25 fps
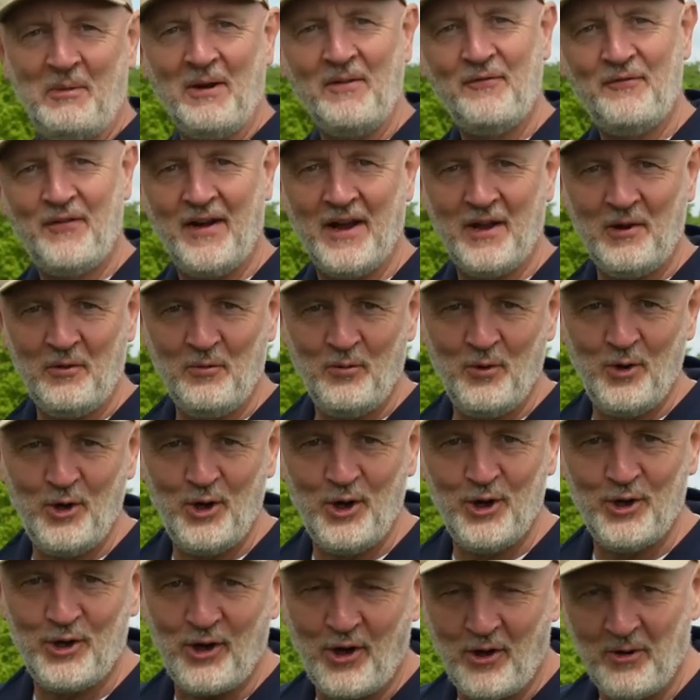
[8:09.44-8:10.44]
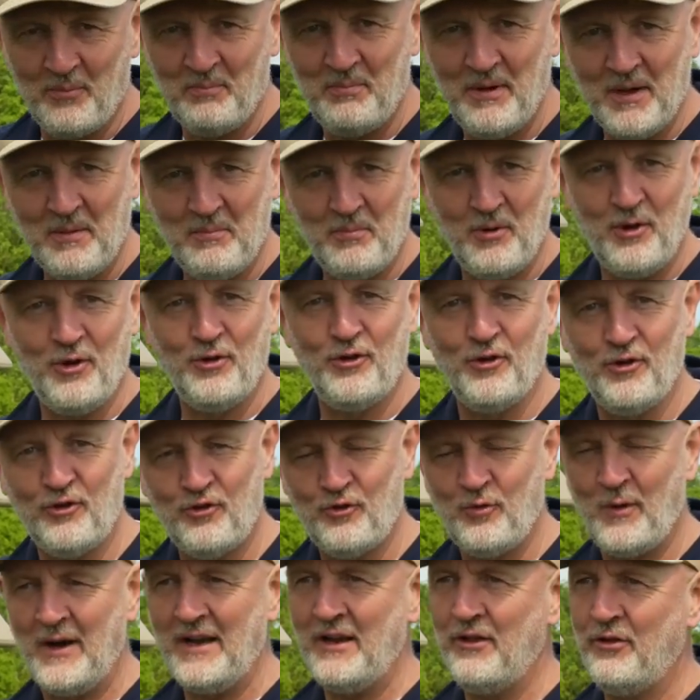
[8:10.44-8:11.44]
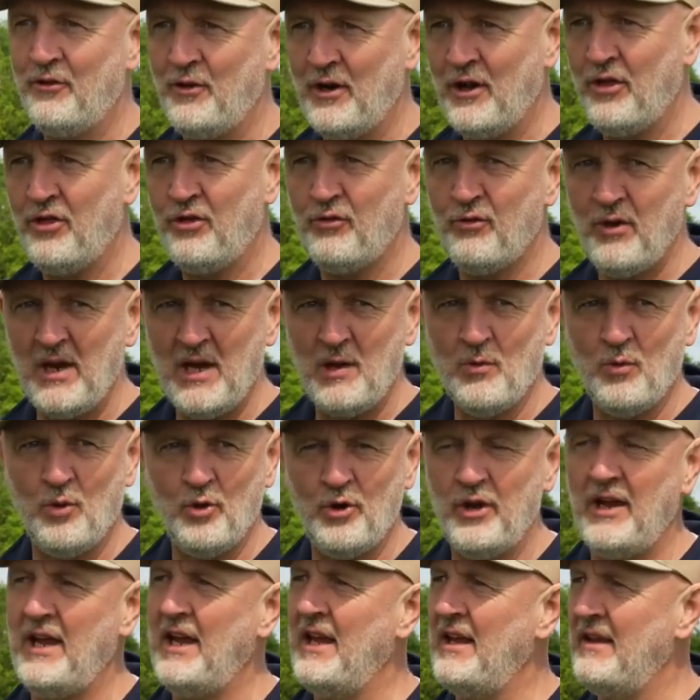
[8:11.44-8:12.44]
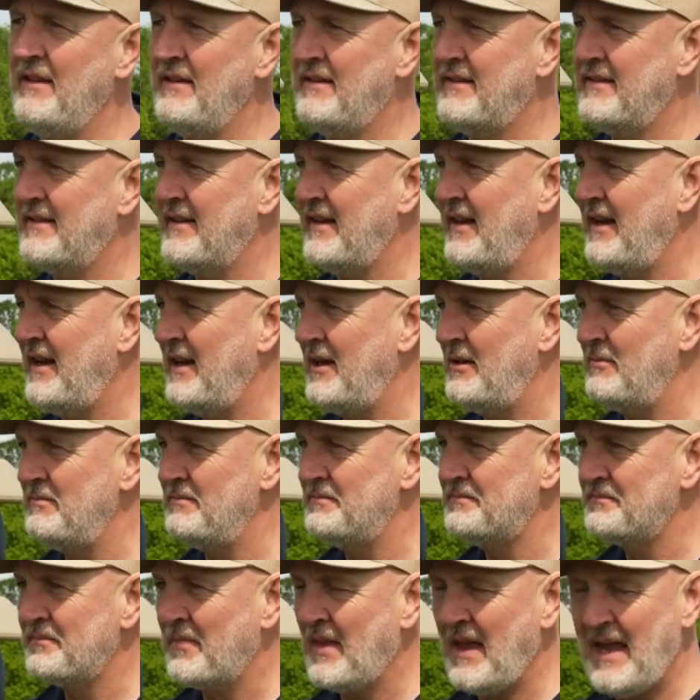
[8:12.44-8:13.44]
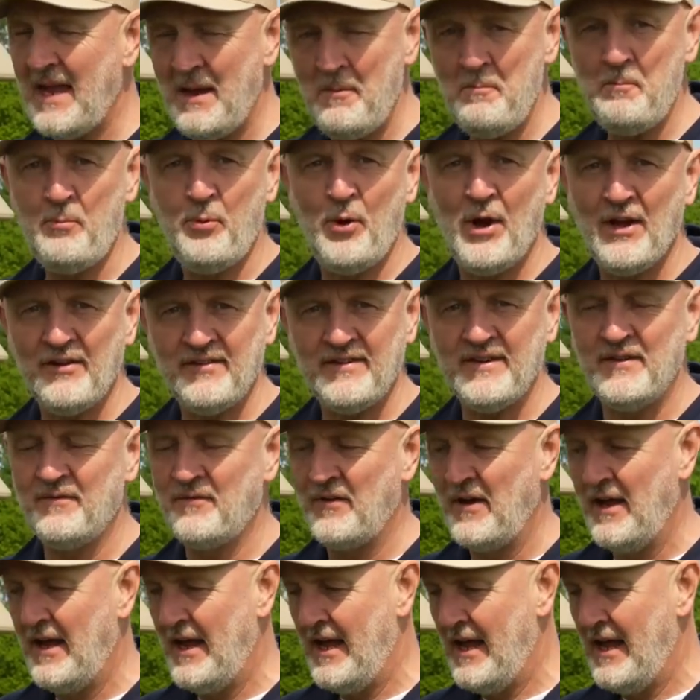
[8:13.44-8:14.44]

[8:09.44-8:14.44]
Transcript: my final word on Big Bertha 23 three wood is um, impressive